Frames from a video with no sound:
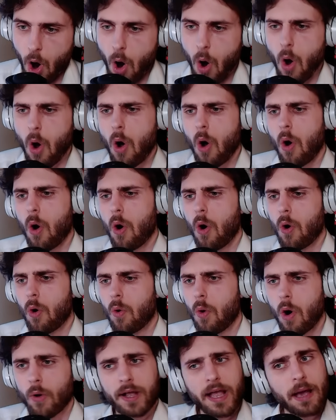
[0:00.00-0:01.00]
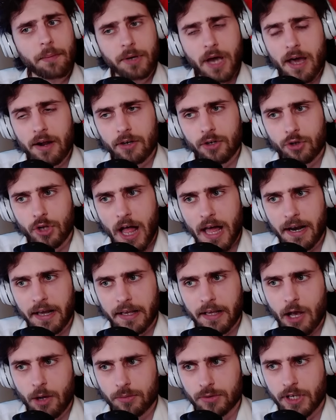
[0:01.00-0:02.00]
Oh, okay. I'm kind of glad I
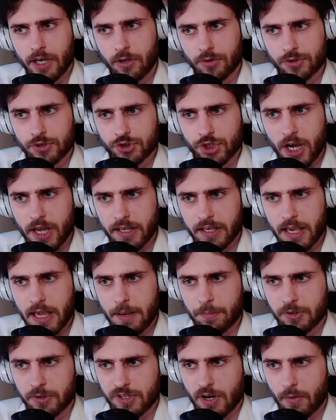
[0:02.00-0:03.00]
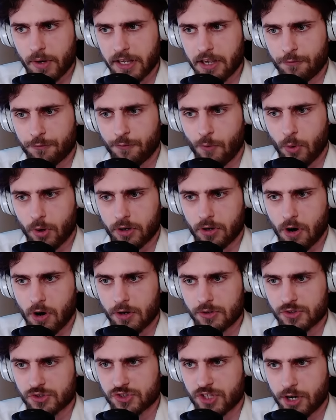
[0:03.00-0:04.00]
held the Giant Cape because now I get 4
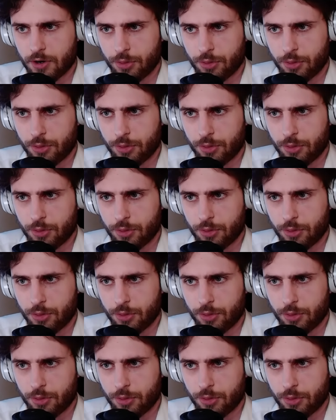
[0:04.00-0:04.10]
cards instead